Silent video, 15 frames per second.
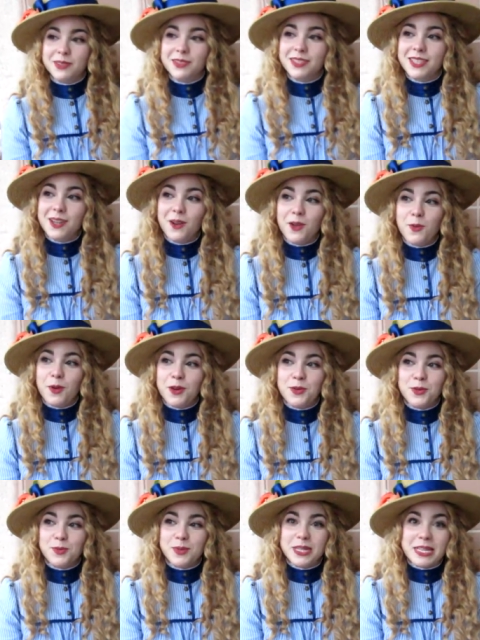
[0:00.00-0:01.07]
People. The only one
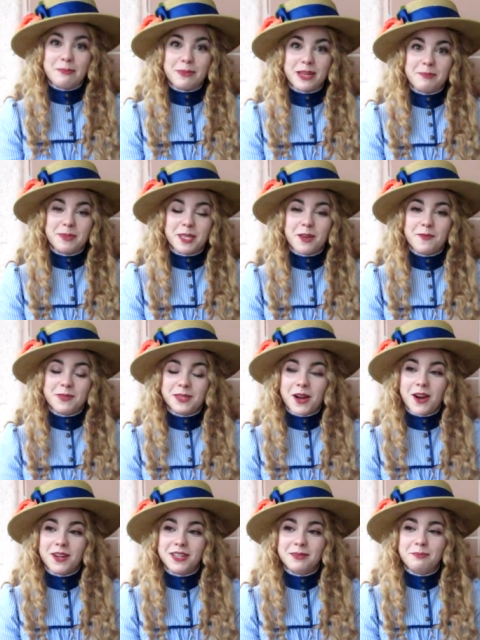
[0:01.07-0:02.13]
who's redeemed himself is
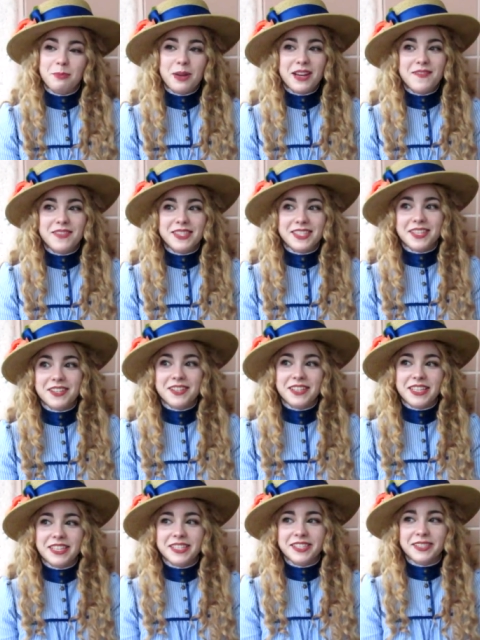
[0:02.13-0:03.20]
Garden, but even still,
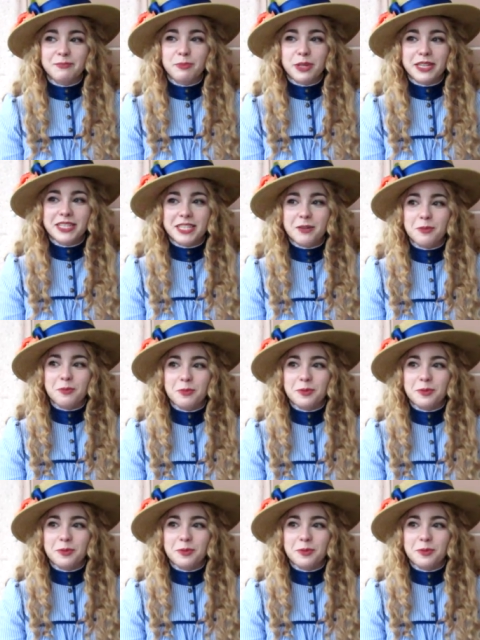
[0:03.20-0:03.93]
he's a pretty terrible